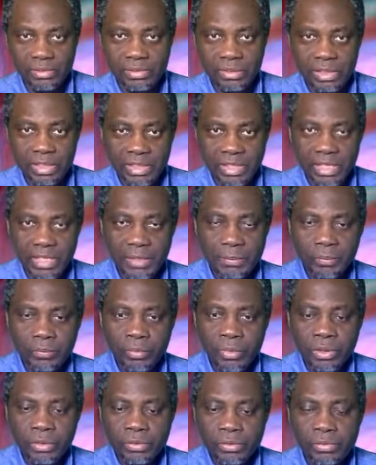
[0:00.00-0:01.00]
Okay,
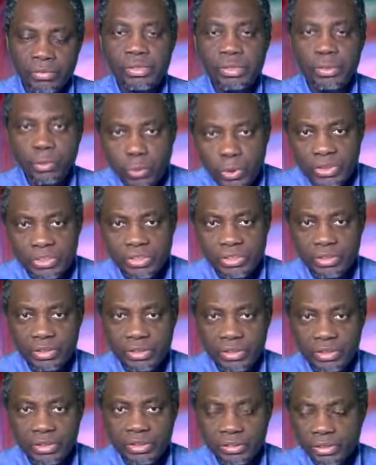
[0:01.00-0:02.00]
so the
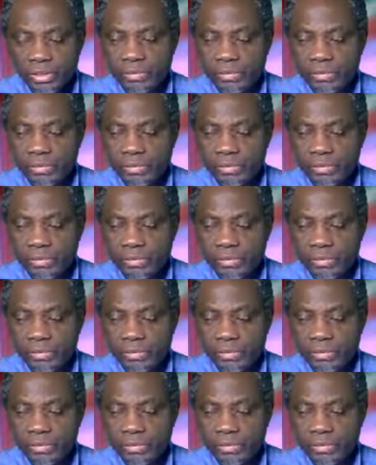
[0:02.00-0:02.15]
question is,